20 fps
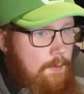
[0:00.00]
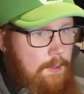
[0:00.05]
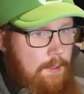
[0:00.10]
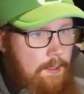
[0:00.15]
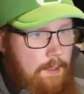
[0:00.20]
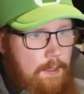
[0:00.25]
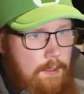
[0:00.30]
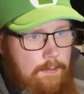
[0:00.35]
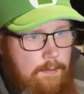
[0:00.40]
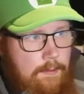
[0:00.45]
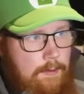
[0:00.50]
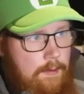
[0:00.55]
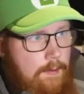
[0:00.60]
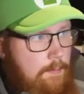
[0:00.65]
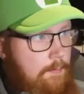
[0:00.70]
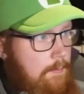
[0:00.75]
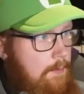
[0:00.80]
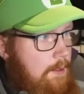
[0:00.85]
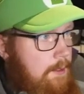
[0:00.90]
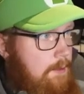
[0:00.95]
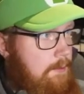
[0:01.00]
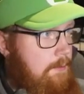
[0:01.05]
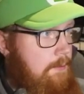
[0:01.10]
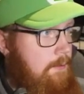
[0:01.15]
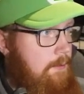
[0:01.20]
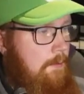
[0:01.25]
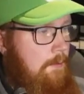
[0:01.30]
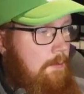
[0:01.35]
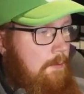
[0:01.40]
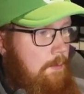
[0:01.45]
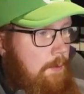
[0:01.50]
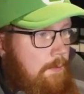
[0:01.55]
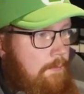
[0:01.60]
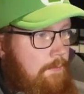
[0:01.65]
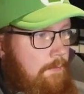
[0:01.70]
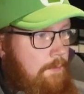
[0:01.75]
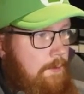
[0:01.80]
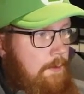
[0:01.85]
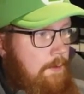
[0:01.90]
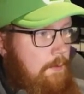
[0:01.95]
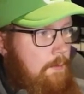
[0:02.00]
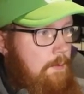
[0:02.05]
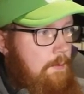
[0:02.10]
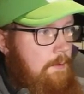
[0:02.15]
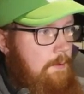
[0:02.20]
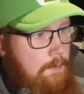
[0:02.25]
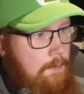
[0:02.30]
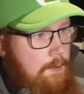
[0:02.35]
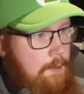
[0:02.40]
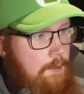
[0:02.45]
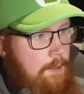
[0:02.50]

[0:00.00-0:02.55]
it at any time, actually. Do we have friend requests?